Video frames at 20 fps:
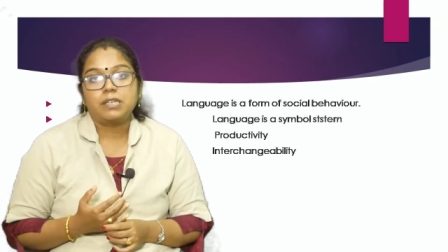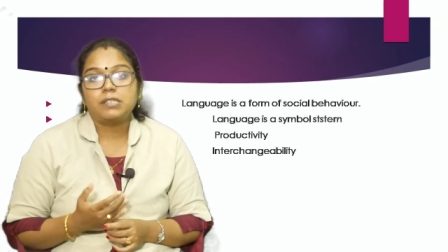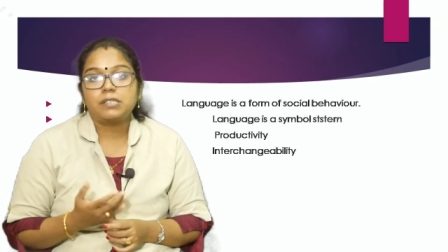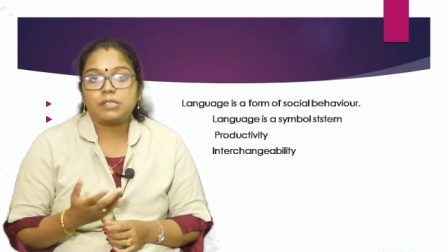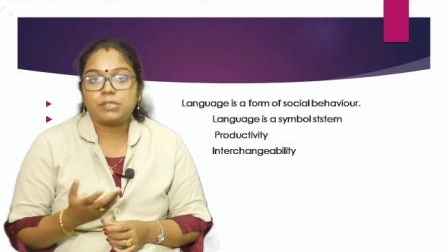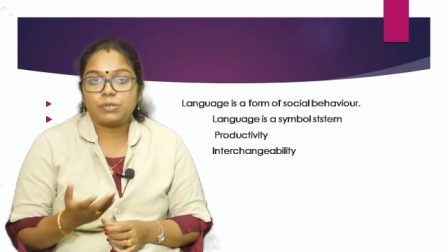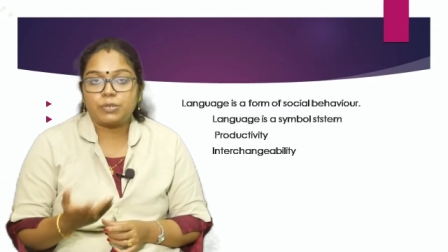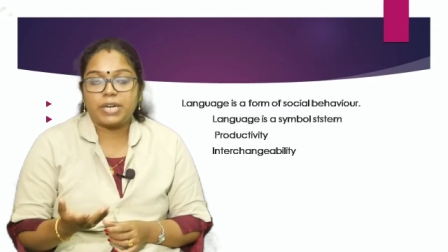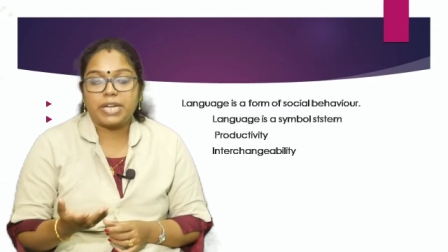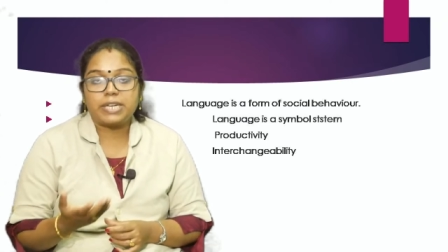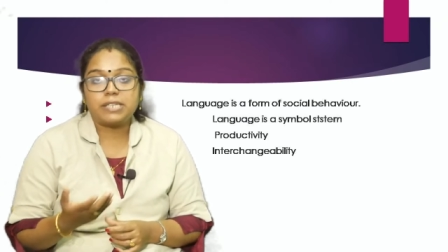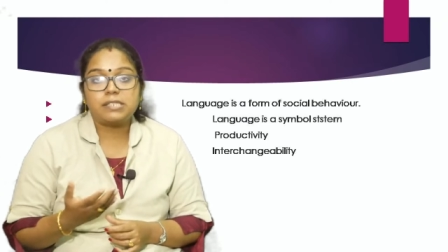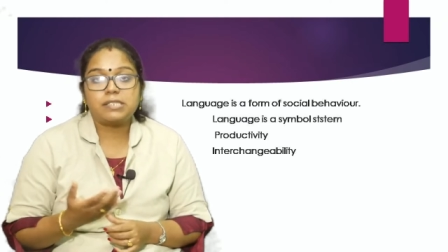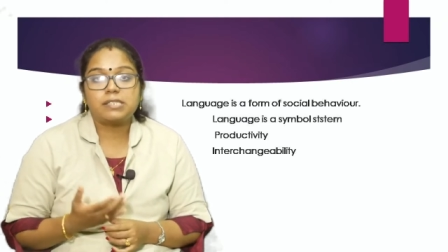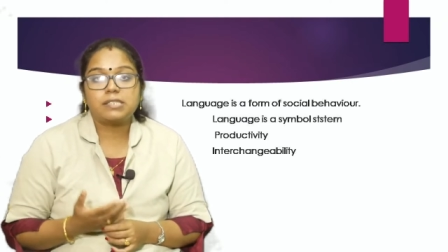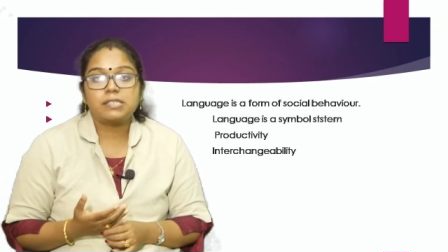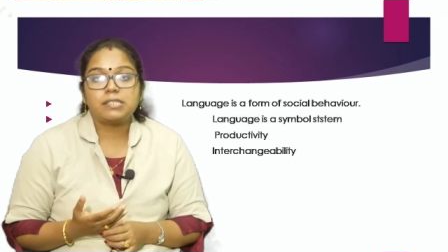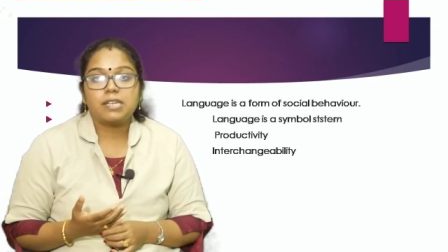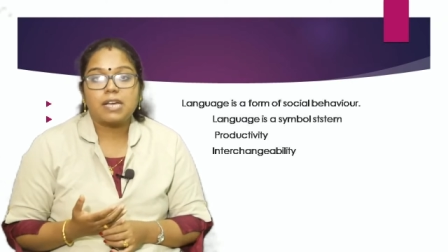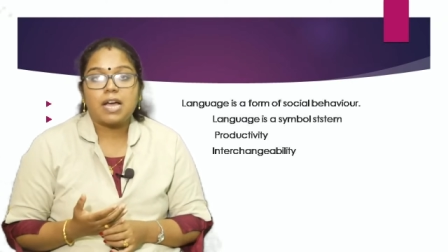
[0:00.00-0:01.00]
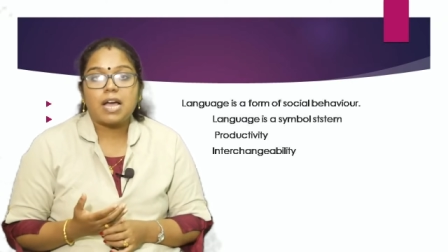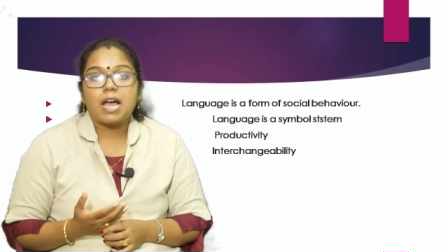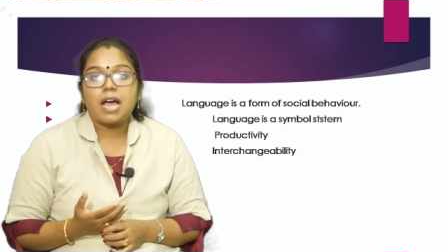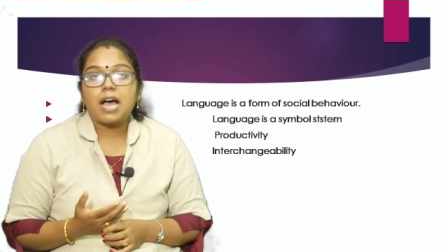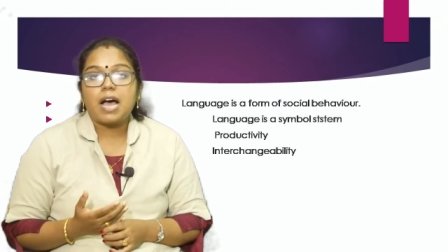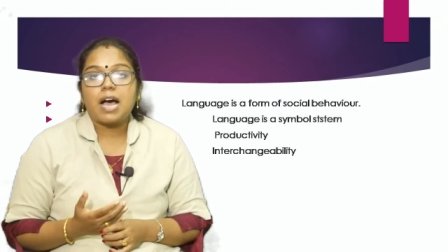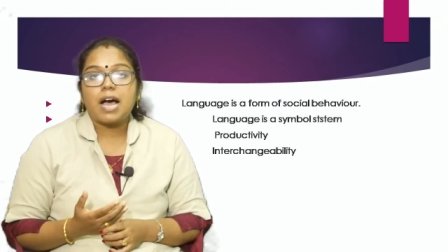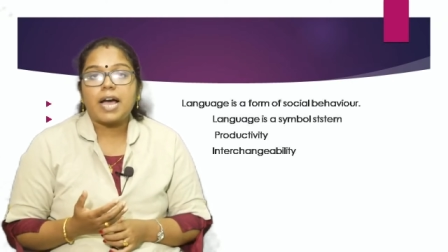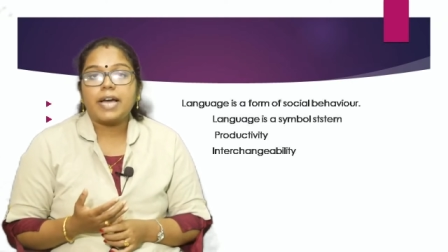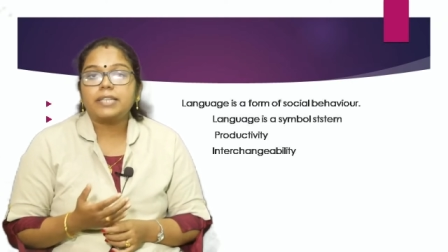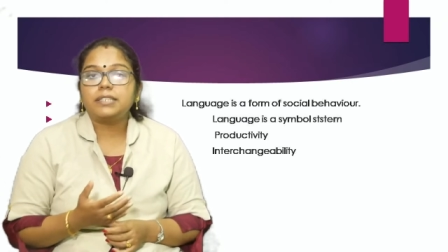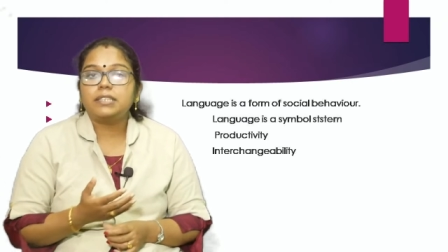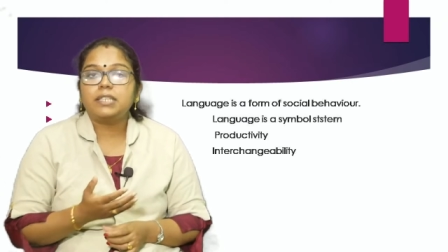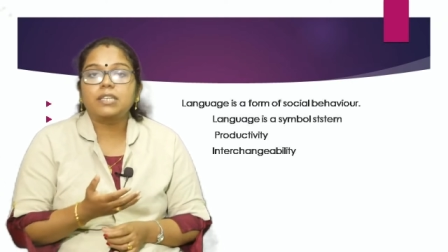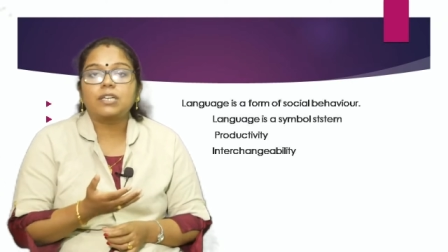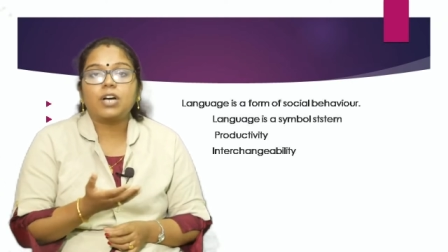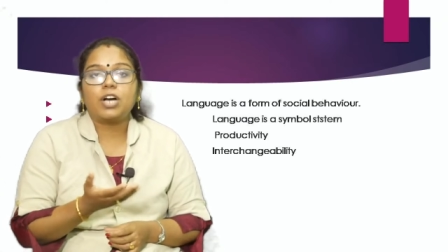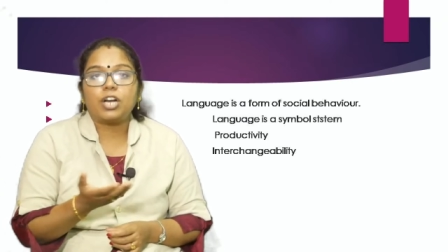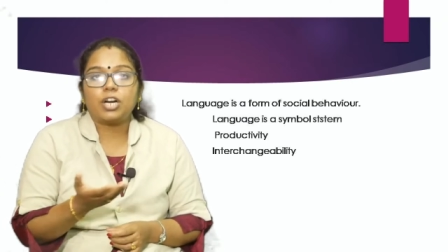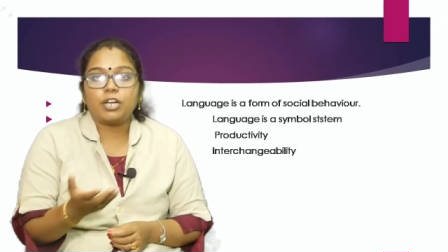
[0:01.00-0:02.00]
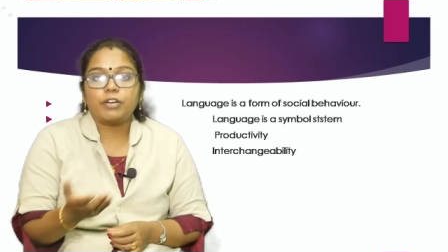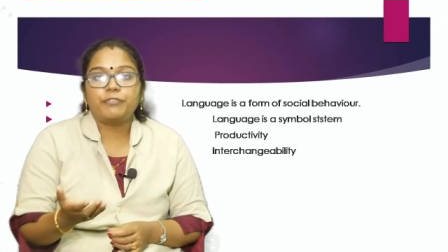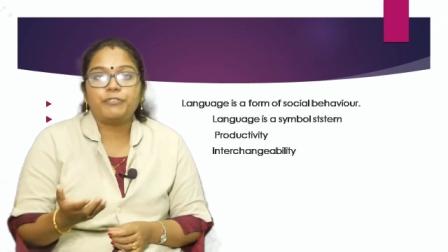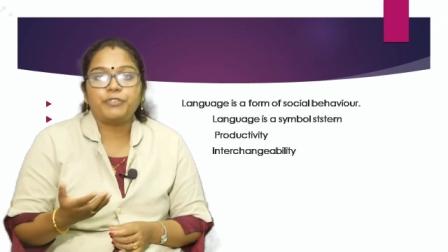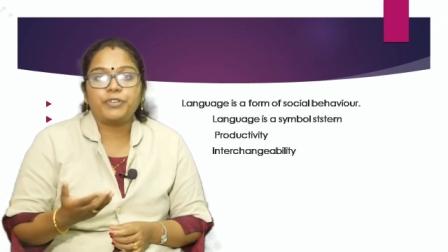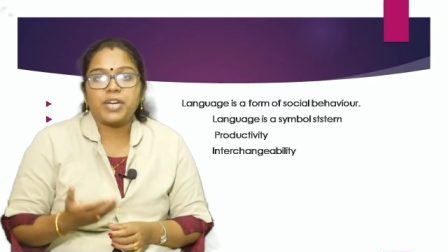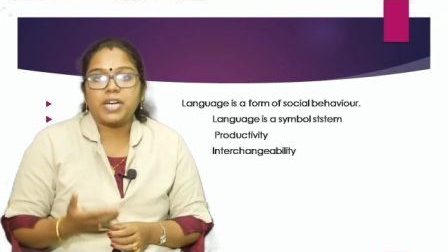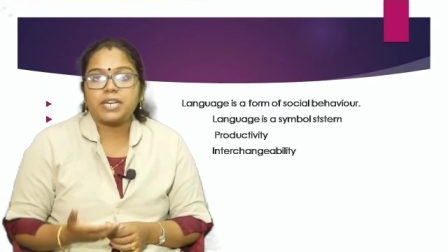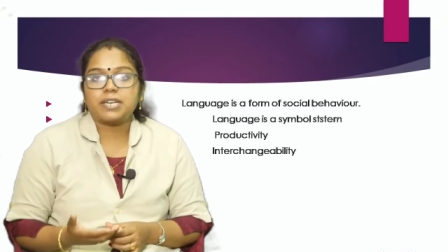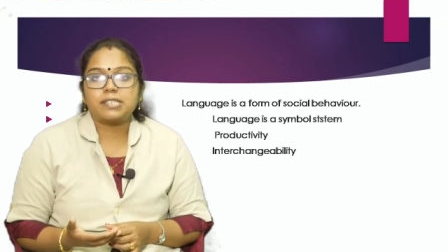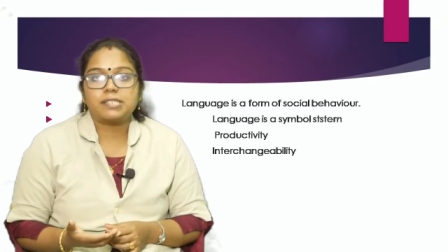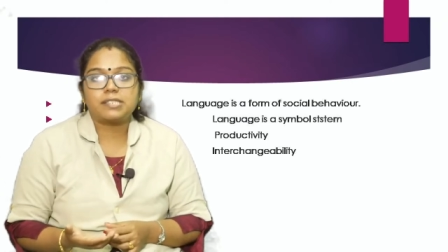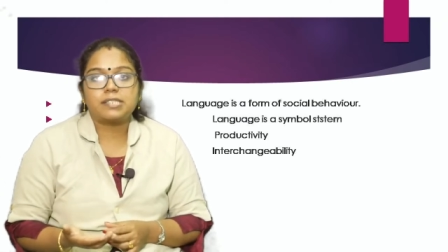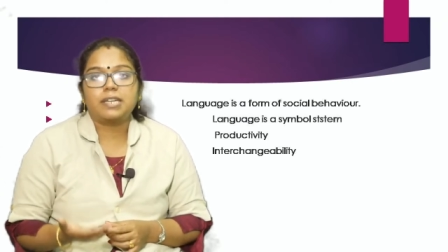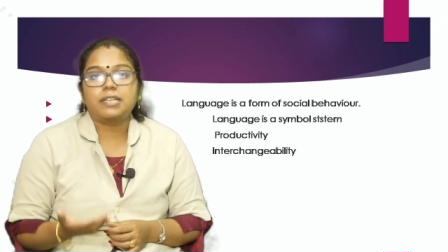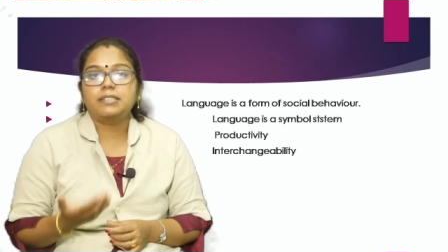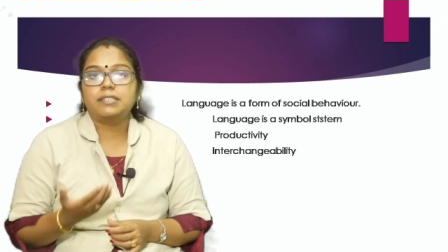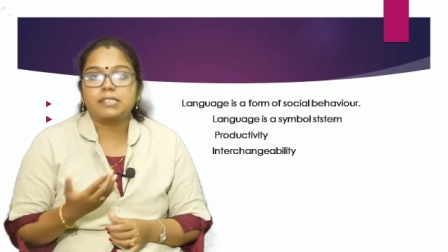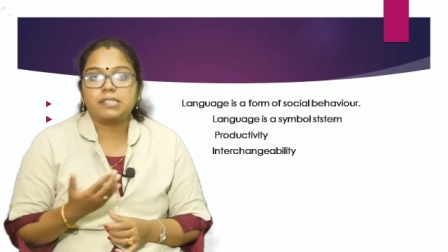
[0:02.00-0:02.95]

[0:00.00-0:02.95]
Students, I think all of you understand